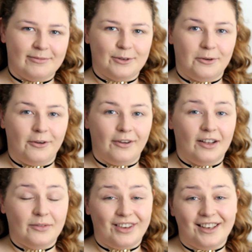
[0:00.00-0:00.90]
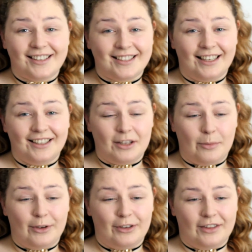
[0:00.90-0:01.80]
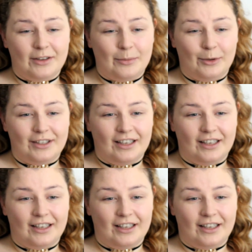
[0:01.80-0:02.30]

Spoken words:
So I'm very excited about it.